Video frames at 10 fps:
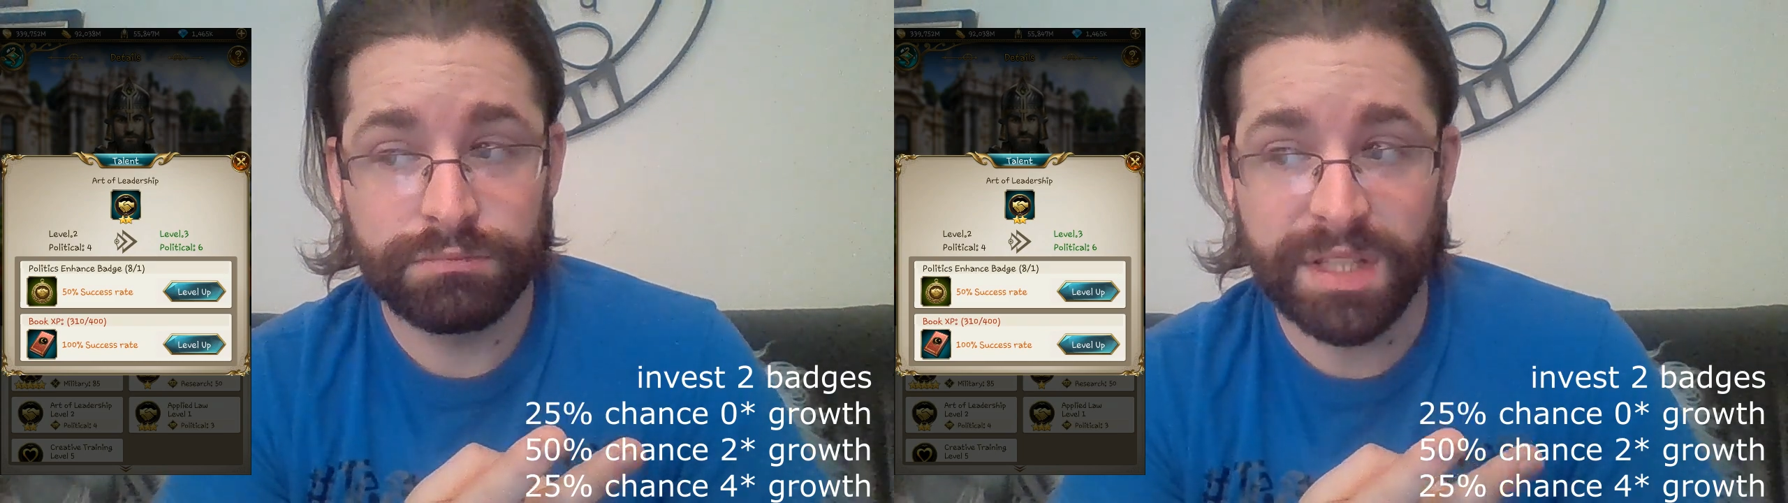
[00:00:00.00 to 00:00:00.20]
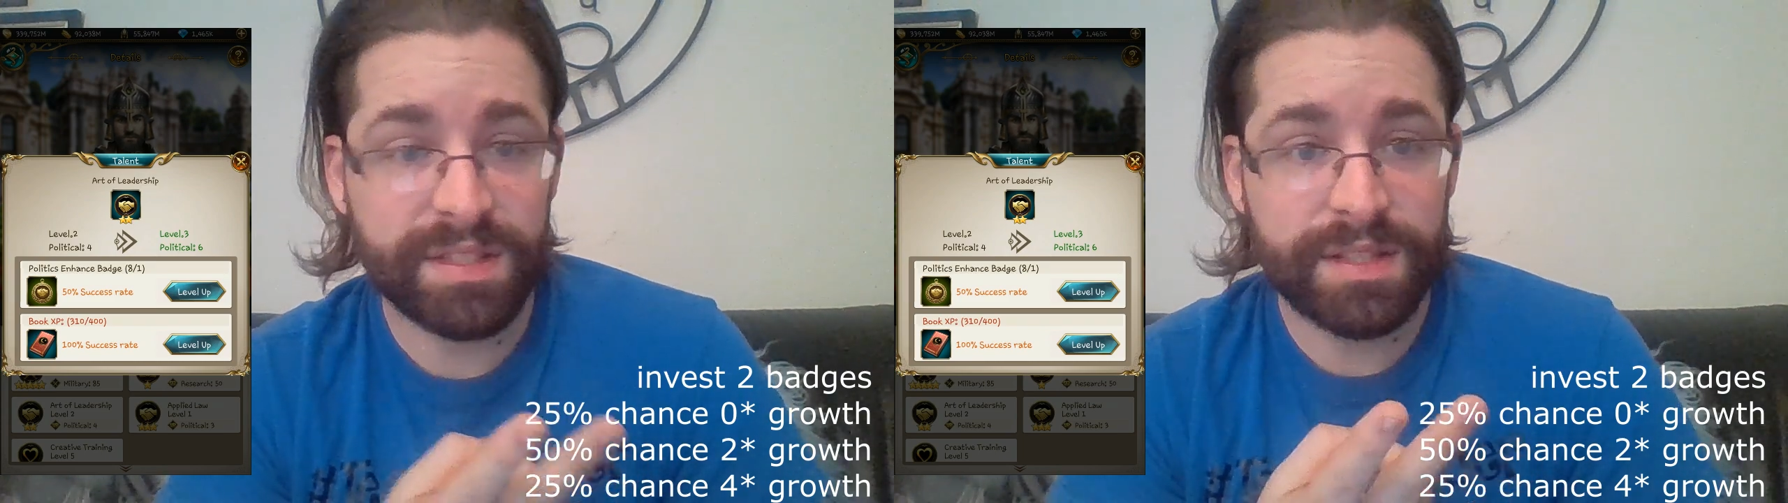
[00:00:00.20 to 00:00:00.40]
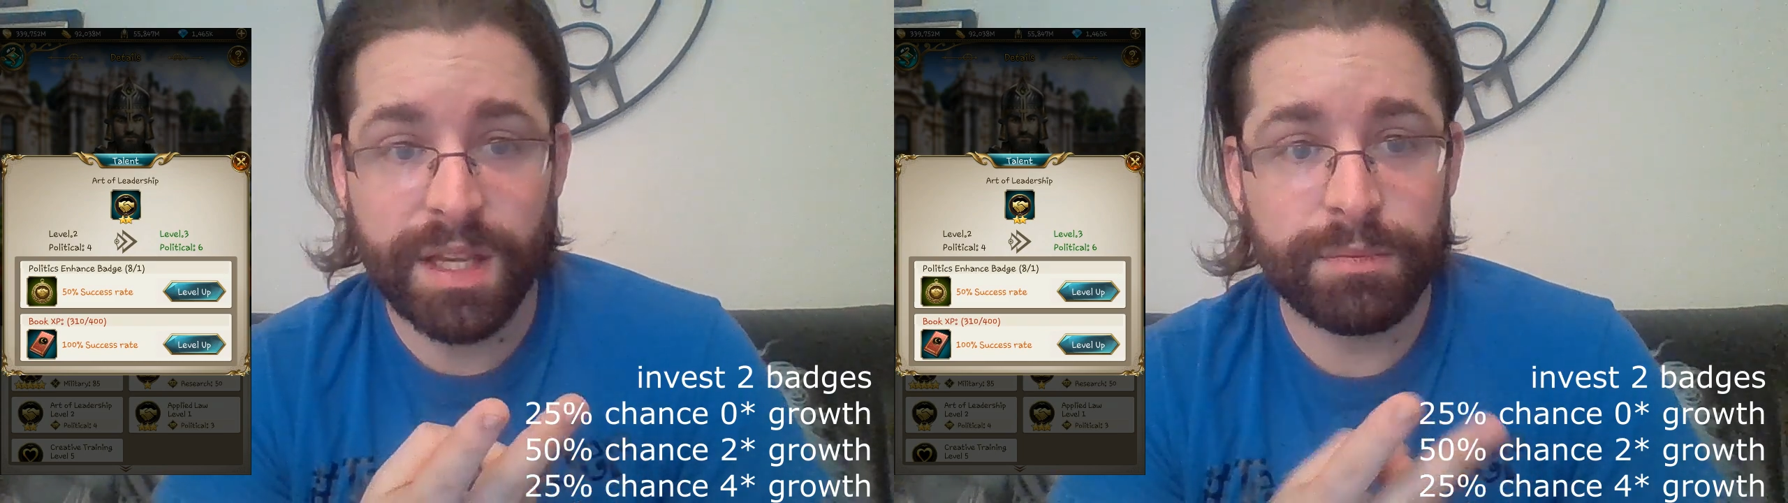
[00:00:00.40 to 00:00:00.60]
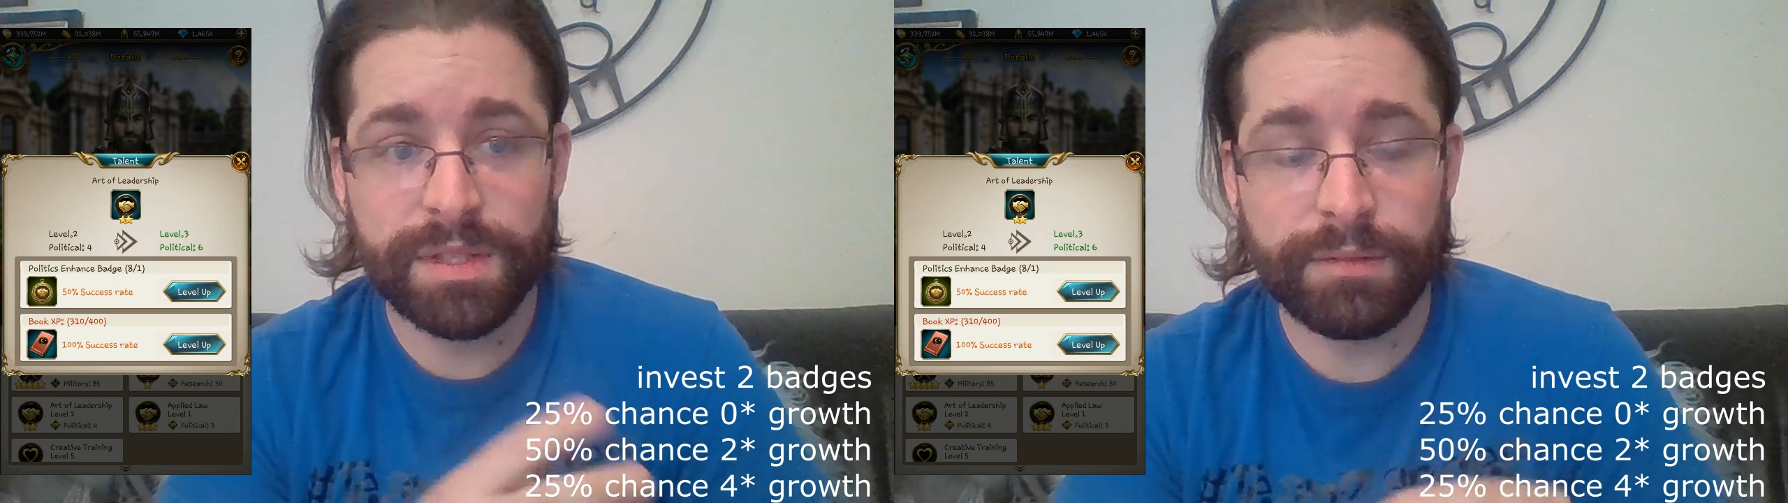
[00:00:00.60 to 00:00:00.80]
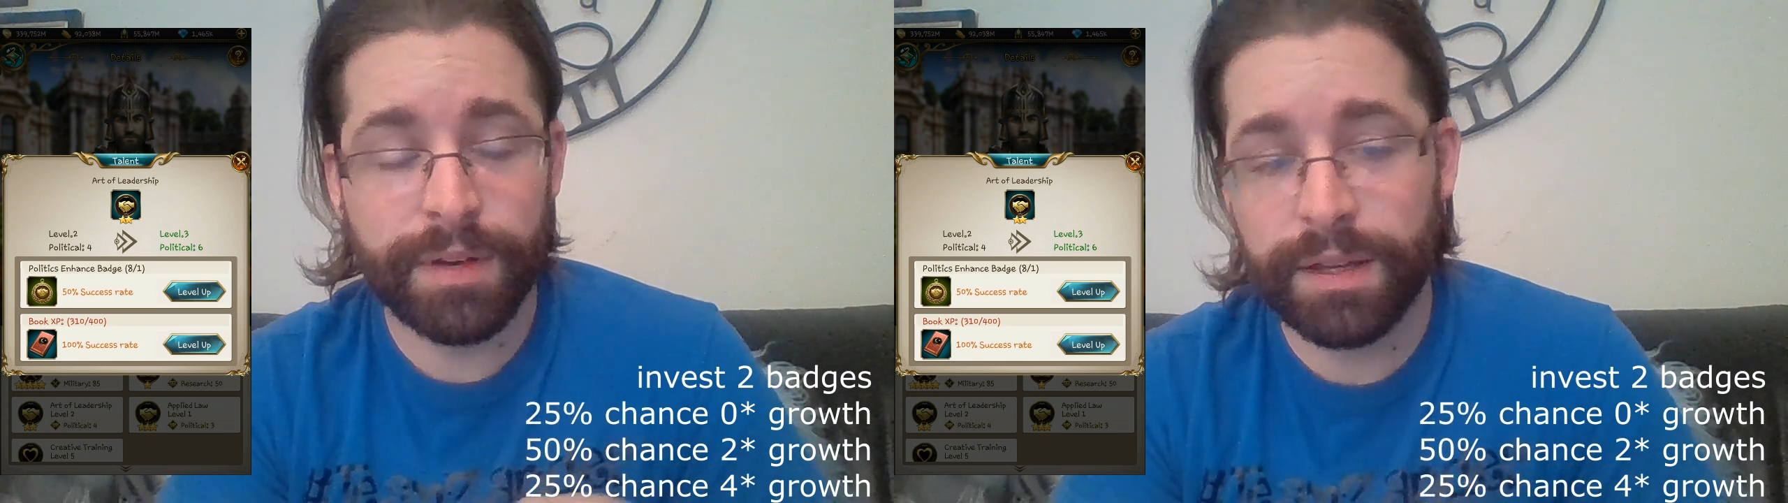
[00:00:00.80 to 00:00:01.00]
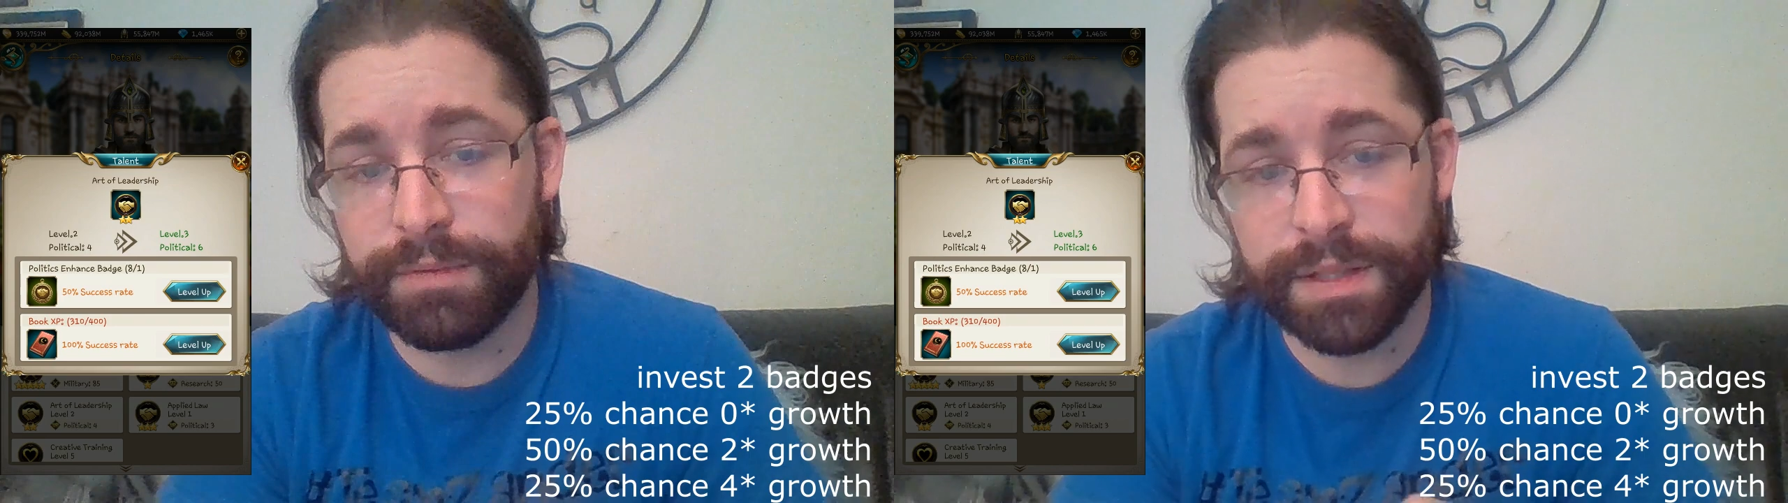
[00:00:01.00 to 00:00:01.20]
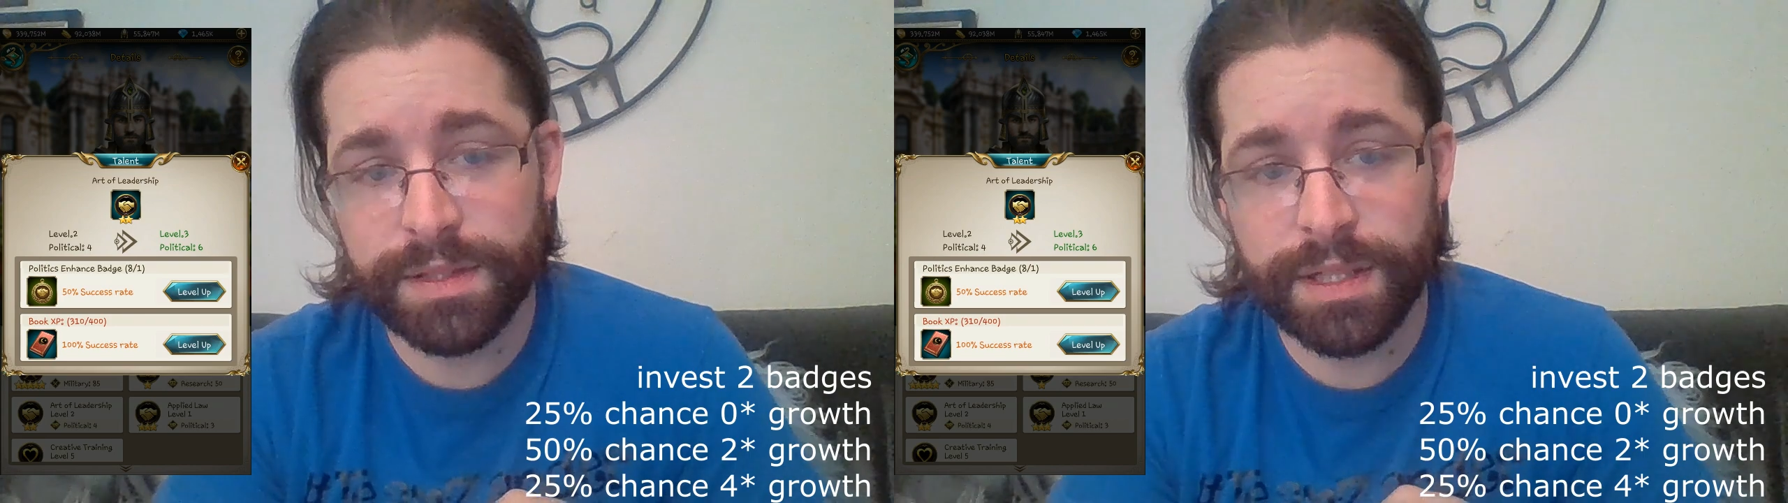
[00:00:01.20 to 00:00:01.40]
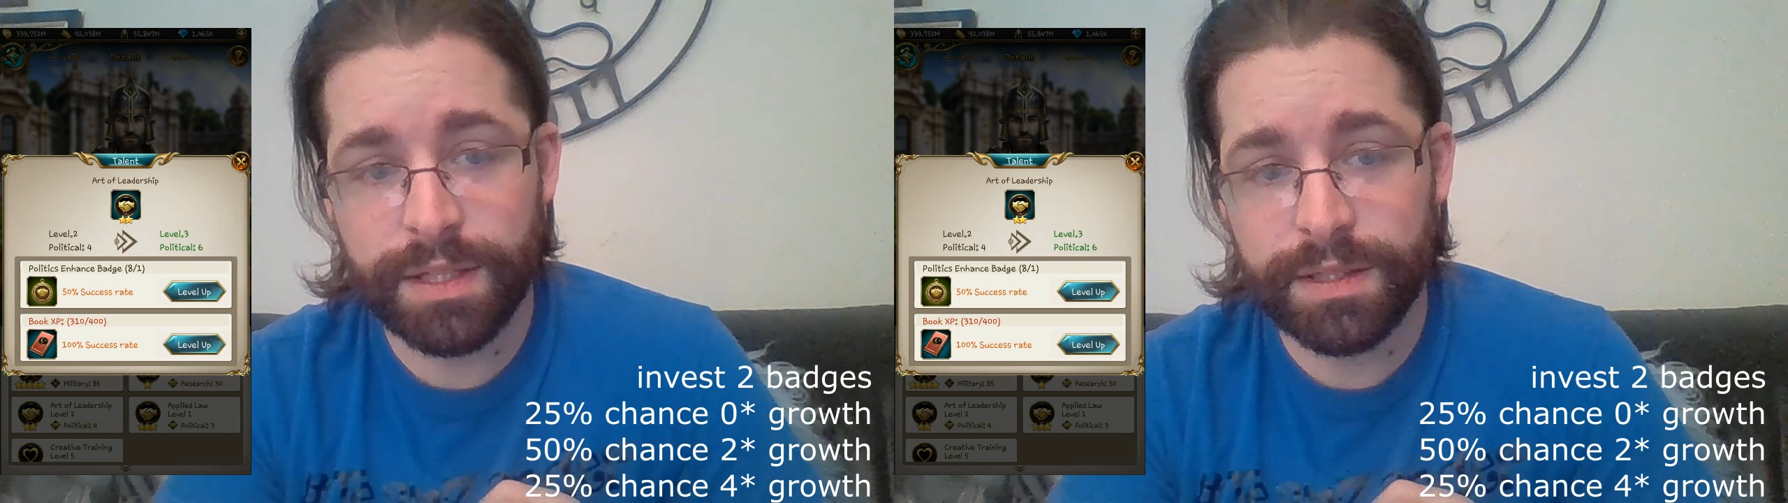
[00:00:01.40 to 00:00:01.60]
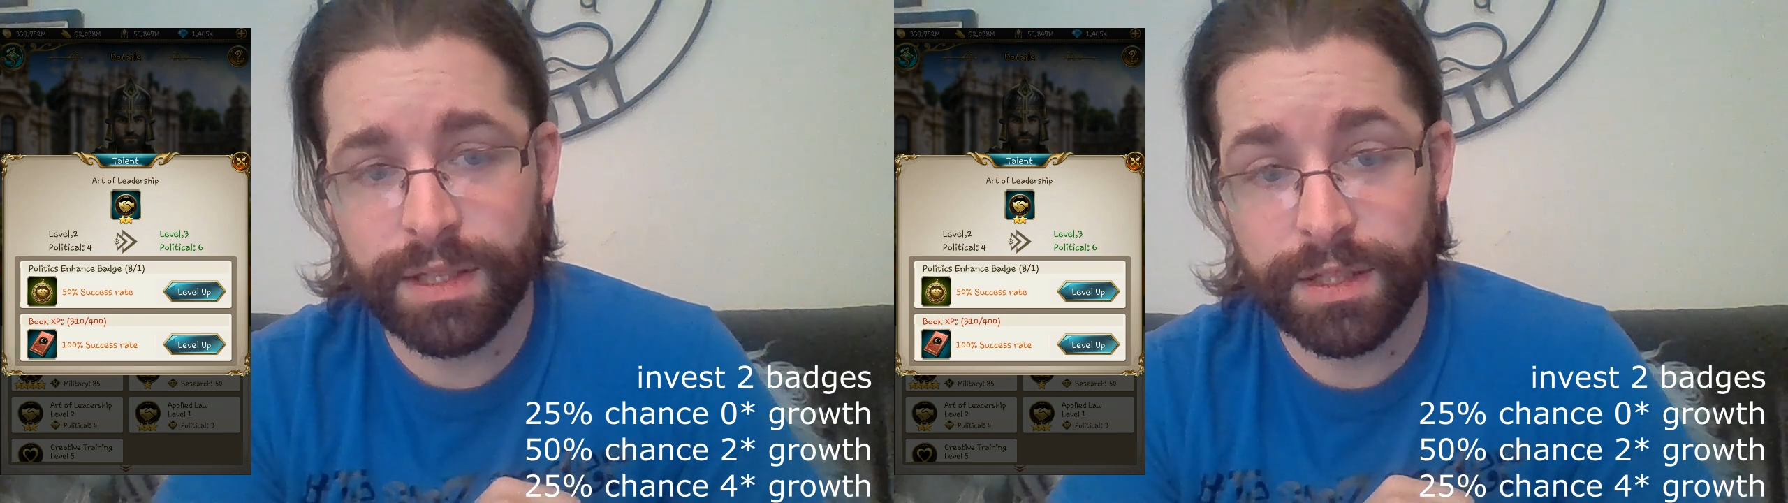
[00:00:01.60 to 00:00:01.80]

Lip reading: That's the same as if I invested it